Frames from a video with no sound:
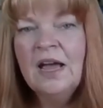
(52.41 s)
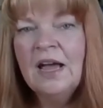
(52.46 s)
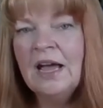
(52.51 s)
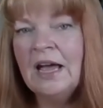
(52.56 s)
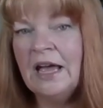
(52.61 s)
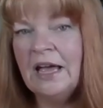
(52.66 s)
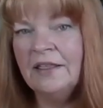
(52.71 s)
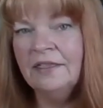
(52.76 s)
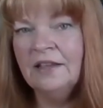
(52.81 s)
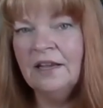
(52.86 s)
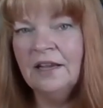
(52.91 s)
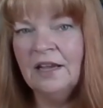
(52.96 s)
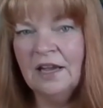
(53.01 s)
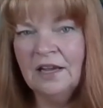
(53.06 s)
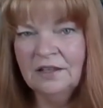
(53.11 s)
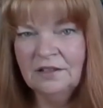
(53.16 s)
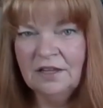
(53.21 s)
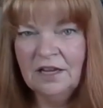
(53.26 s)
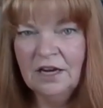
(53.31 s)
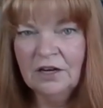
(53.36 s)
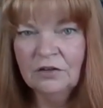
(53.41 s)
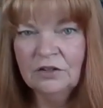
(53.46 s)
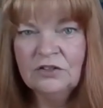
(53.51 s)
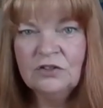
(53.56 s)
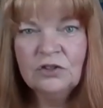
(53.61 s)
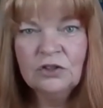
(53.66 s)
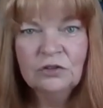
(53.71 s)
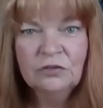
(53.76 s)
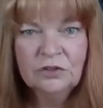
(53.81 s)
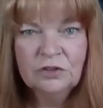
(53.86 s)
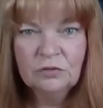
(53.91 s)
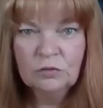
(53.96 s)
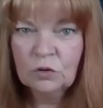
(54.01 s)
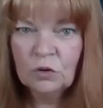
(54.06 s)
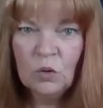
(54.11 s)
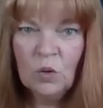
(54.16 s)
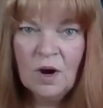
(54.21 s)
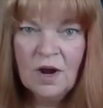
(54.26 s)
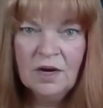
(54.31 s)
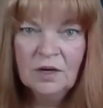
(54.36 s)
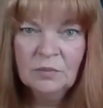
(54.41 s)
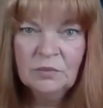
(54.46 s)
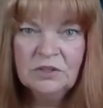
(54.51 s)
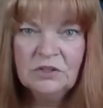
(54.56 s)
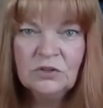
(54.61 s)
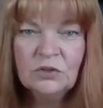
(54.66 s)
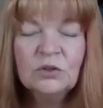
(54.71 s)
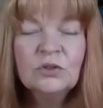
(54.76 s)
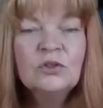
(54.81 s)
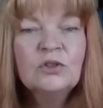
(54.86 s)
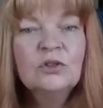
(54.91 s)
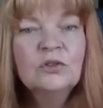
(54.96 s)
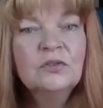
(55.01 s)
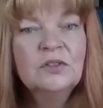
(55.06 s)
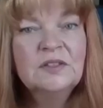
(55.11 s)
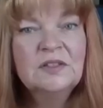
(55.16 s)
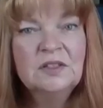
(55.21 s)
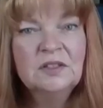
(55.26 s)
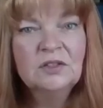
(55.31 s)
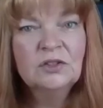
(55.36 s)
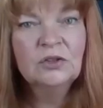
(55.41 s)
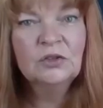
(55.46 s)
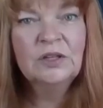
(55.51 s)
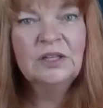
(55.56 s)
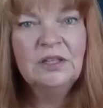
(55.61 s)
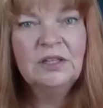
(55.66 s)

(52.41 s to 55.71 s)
and they can't carry service requirements or service history.